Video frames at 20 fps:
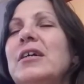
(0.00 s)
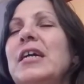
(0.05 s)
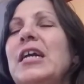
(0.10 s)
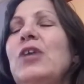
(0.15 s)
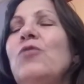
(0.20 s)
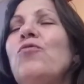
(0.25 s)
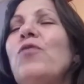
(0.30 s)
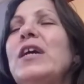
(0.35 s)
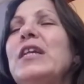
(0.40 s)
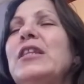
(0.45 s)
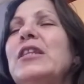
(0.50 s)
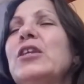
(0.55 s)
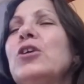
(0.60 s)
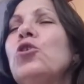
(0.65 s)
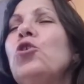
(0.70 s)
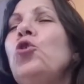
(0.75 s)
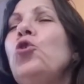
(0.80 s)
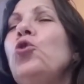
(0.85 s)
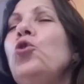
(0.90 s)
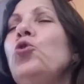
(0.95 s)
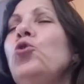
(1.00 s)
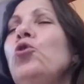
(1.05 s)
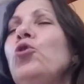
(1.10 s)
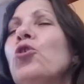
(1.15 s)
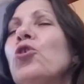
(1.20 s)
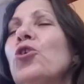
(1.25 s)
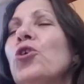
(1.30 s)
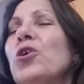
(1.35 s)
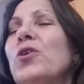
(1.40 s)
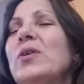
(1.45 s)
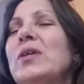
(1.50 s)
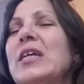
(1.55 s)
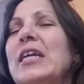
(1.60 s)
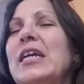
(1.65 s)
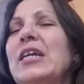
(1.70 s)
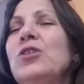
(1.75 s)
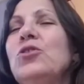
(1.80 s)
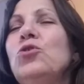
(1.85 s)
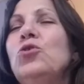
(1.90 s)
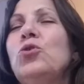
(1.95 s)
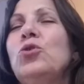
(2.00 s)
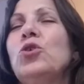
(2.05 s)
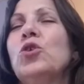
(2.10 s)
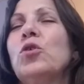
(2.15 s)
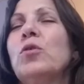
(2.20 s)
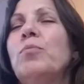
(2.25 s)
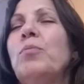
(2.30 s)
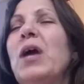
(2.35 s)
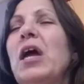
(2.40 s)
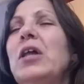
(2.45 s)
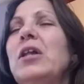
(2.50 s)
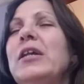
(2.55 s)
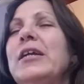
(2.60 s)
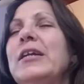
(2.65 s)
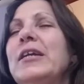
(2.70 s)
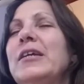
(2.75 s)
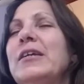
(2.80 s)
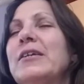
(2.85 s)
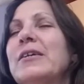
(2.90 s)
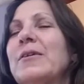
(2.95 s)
Invite the cougar into your belly.